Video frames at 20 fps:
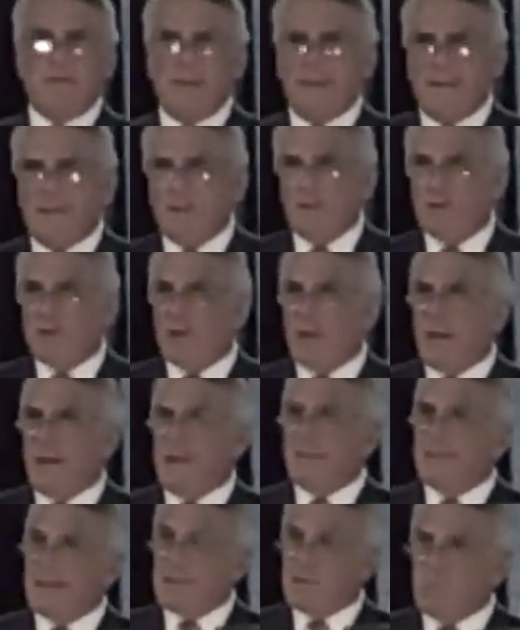And the
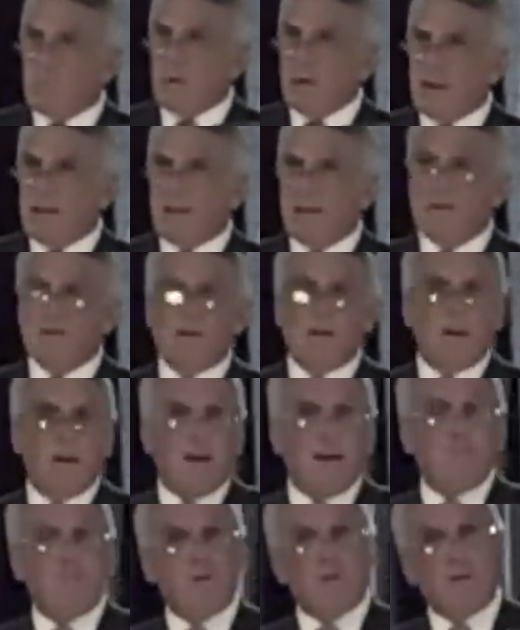saying this week is,
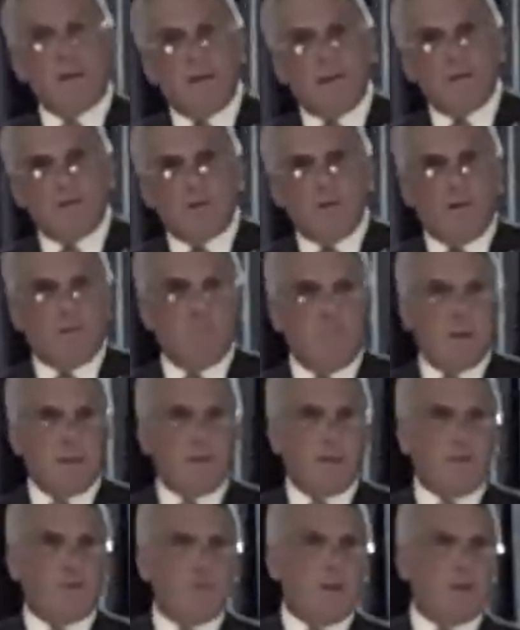calm seas don't make
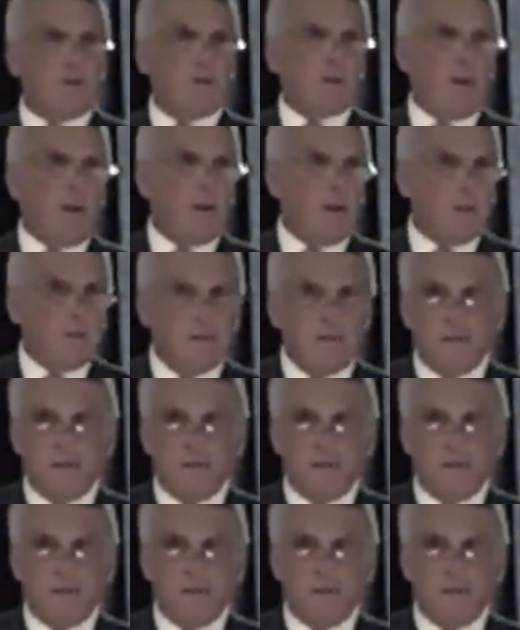a great sailor.